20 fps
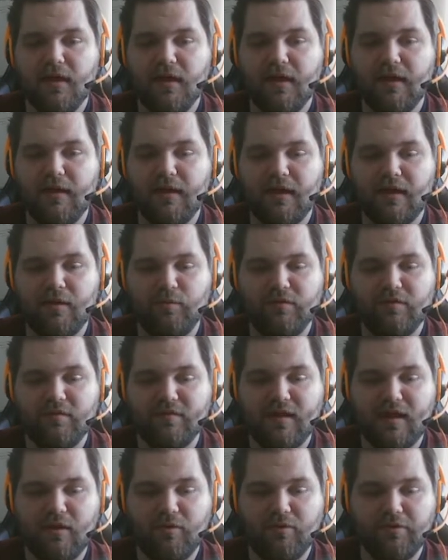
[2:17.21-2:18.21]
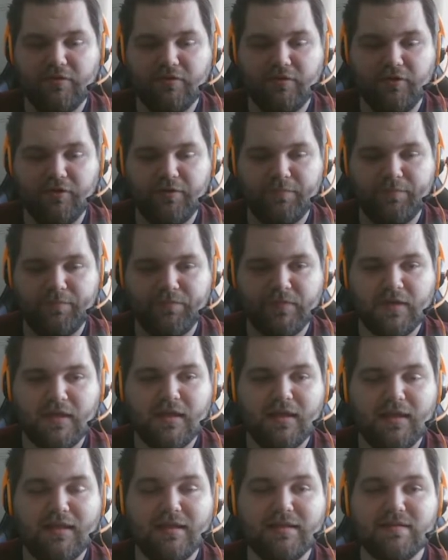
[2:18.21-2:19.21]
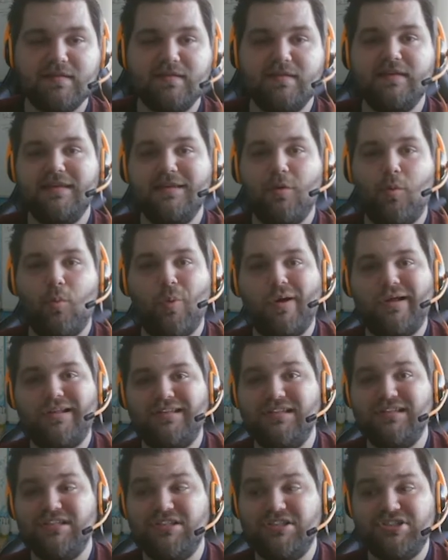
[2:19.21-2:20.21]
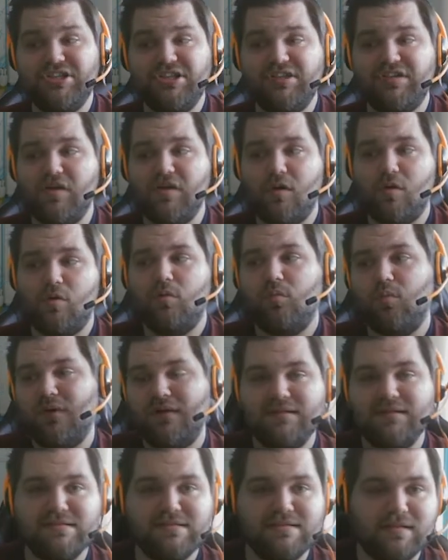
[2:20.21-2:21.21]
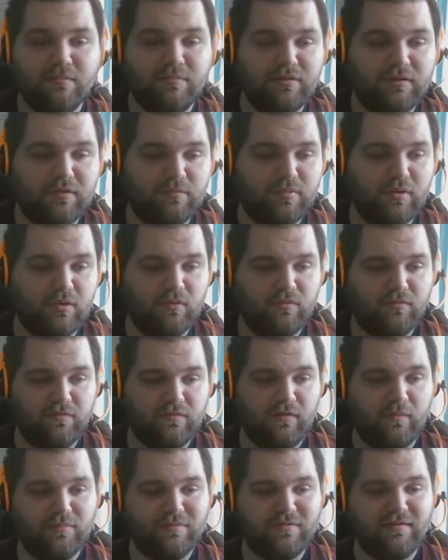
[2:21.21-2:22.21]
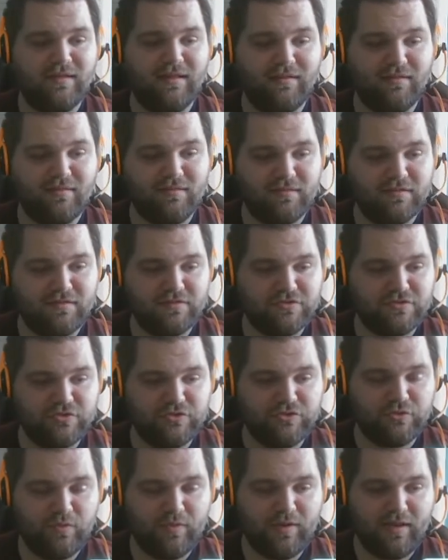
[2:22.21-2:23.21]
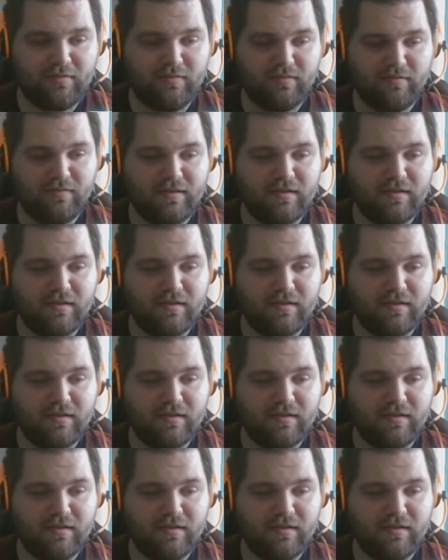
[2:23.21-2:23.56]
And now it's our turn. Let's see what GTO, what simple post-flop tells us to do. As